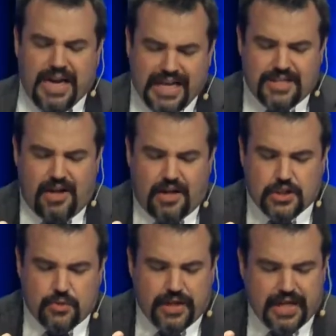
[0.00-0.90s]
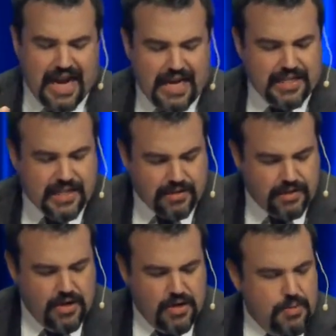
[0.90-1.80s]
he's not doing
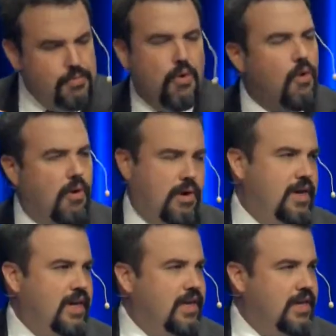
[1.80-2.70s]
anything more